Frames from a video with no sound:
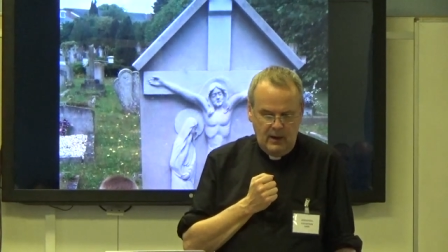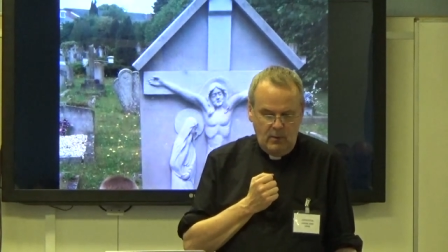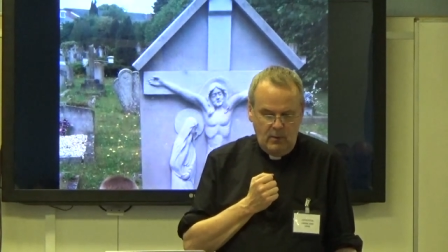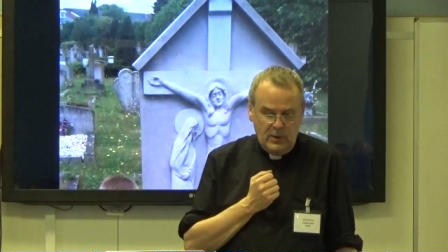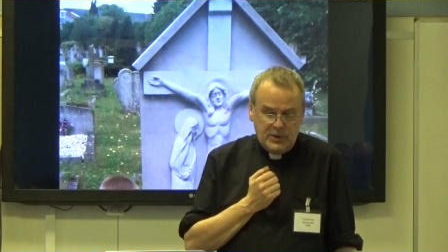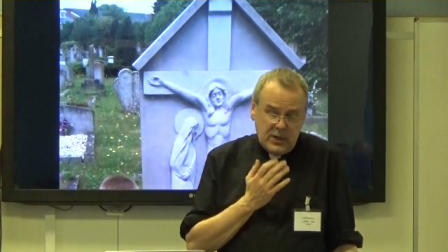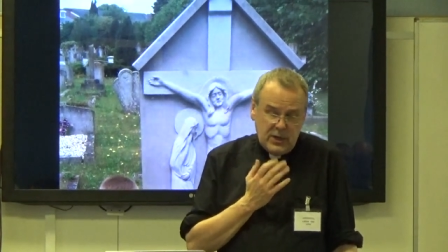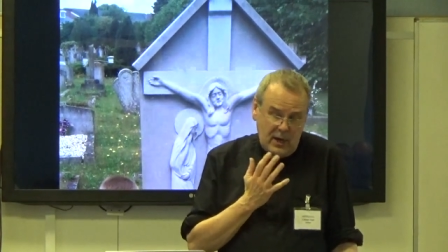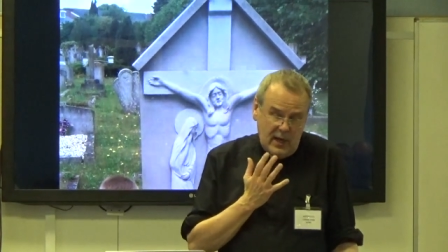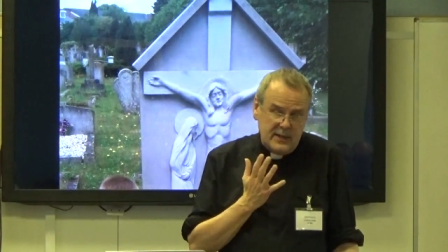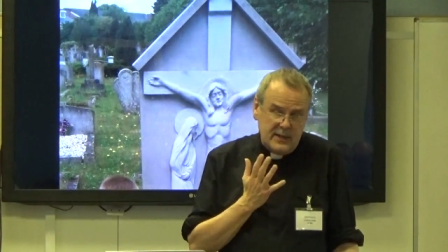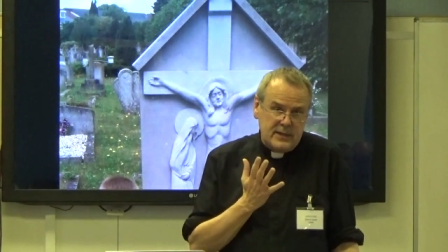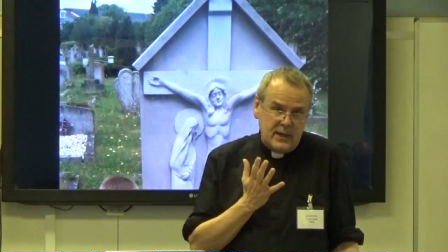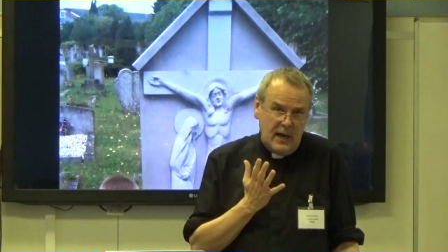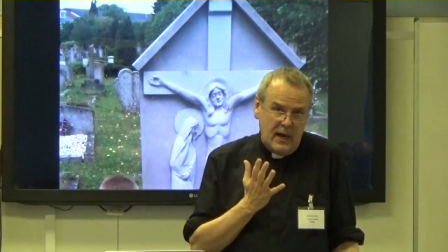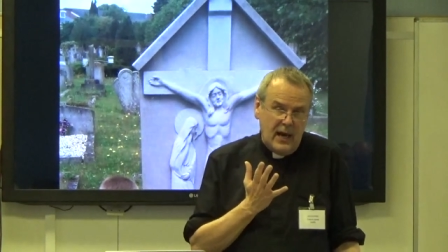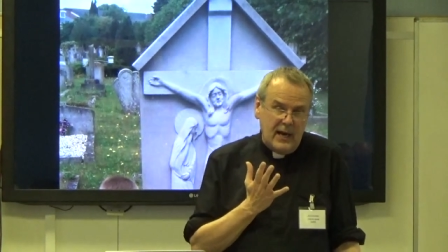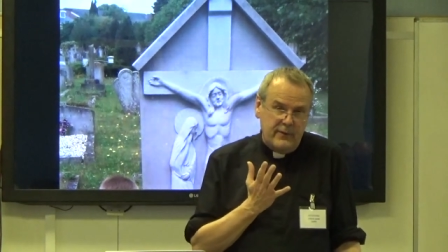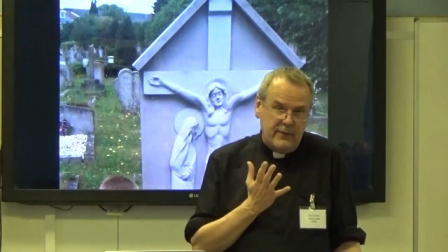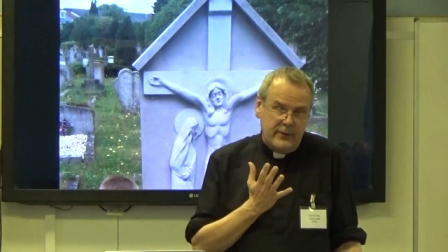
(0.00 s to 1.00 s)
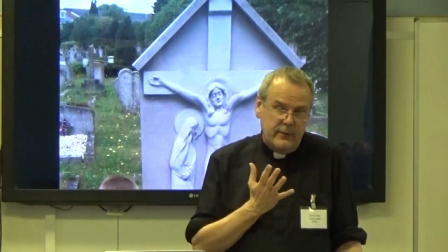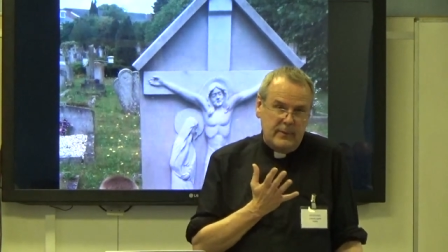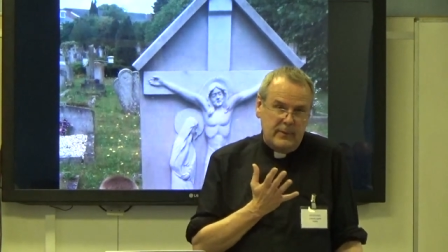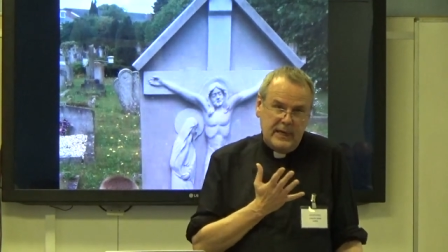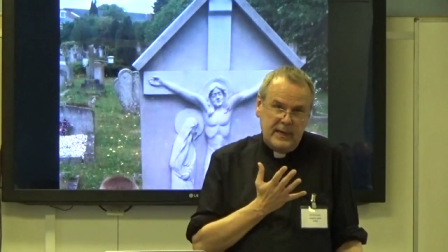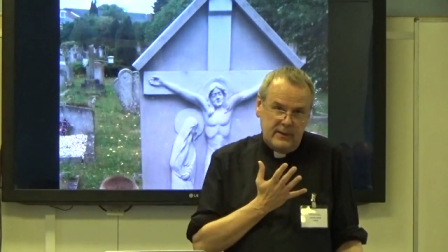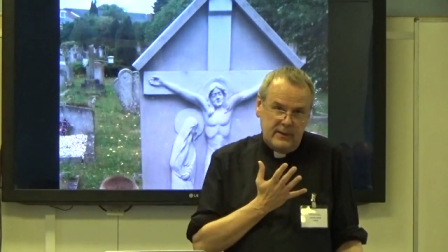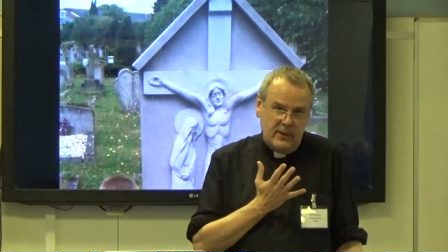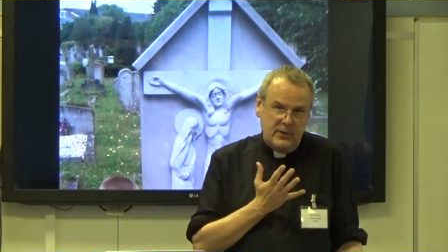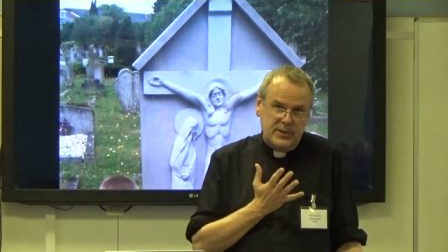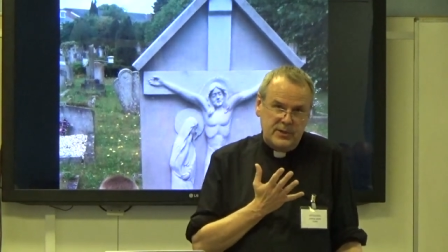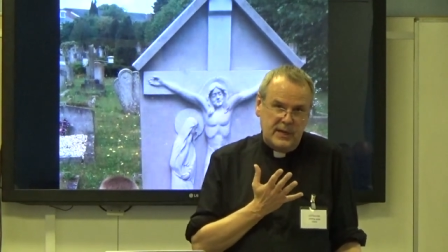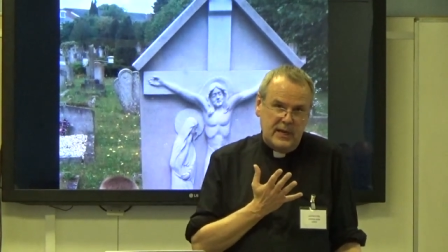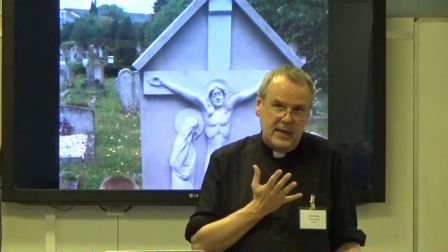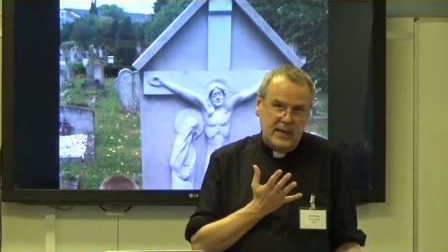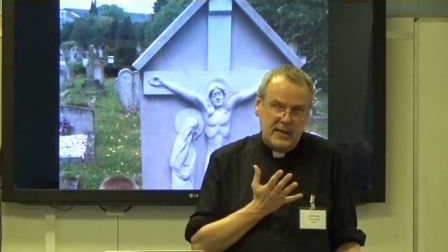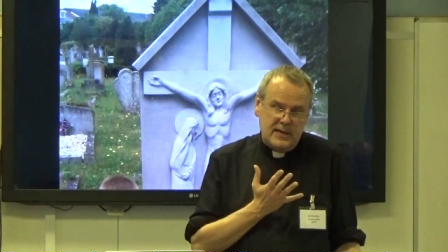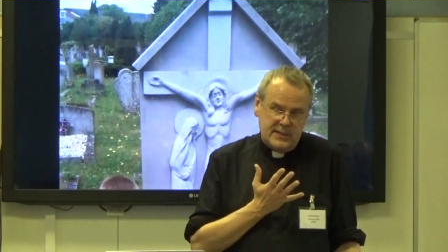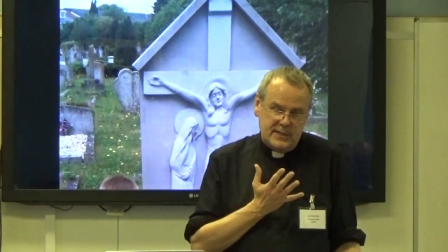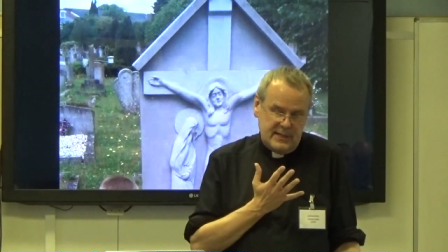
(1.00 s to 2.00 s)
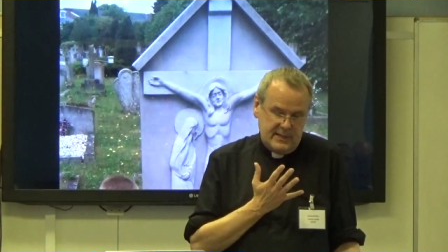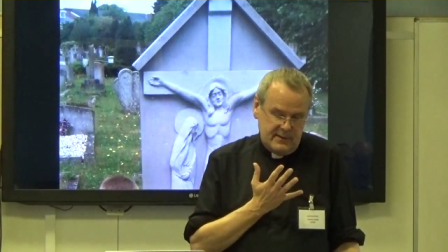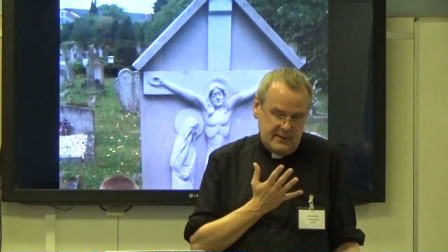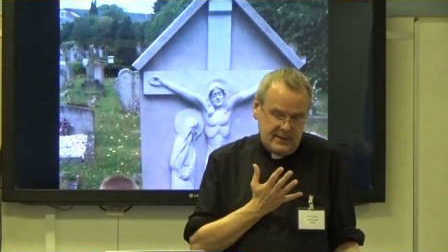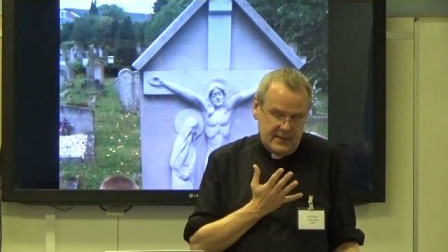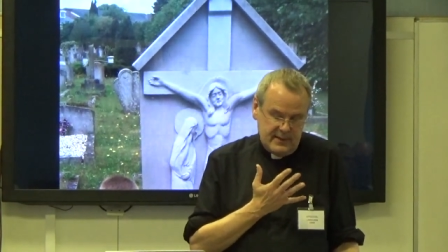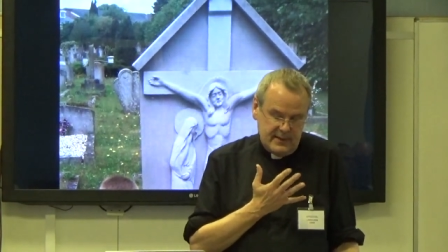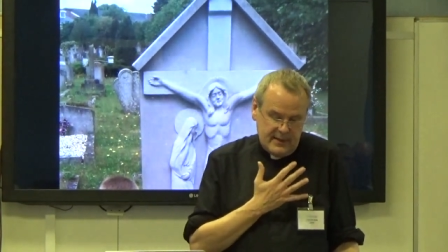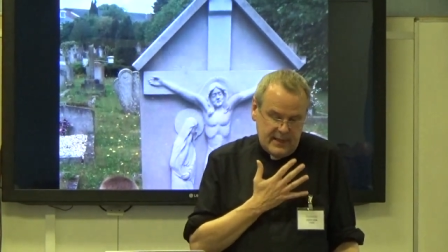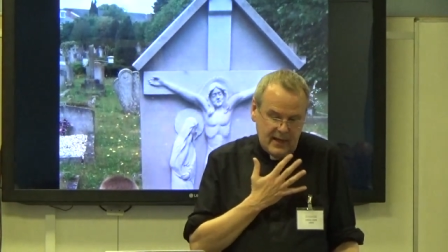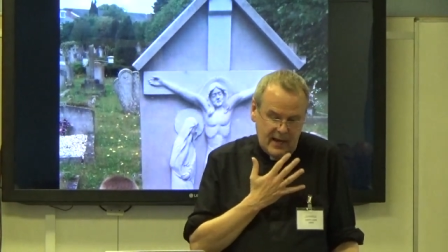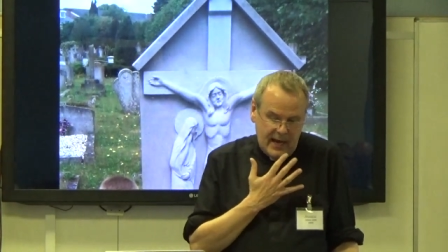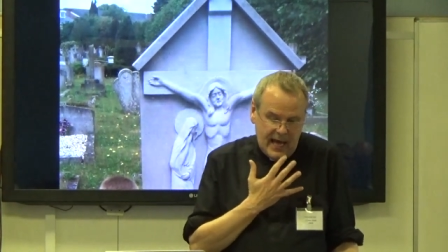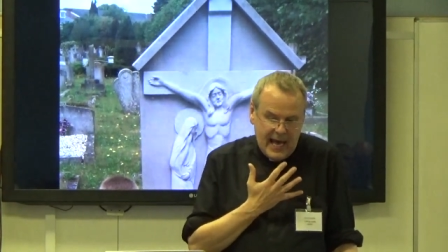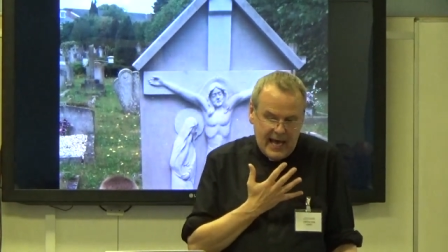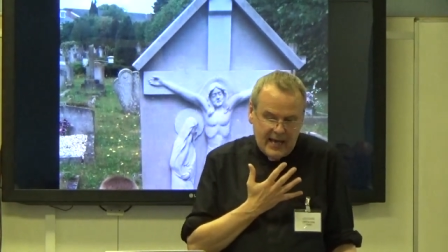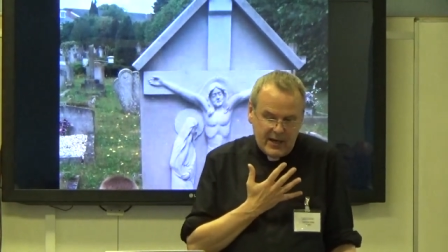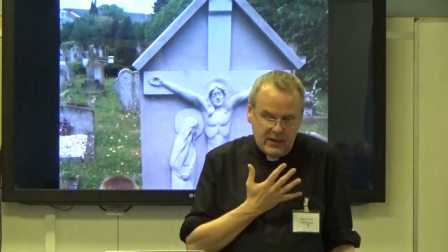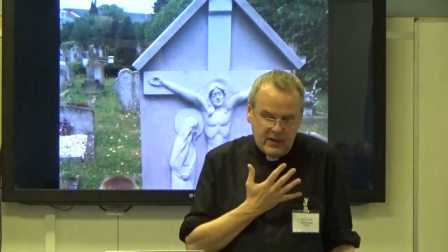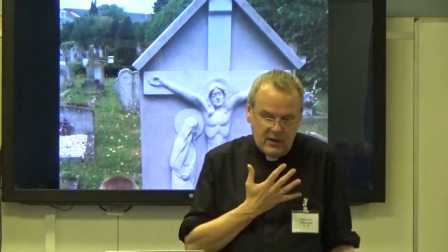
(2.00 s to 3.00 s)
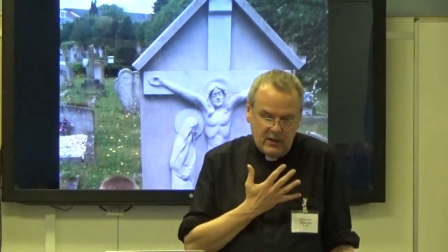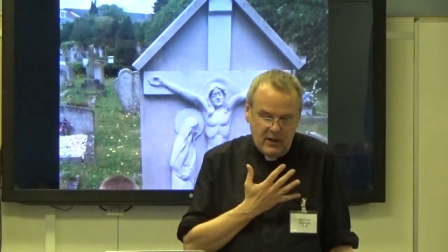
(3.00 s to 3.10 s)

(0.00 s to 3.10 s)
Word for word: Which underlined for me in those years the, the lack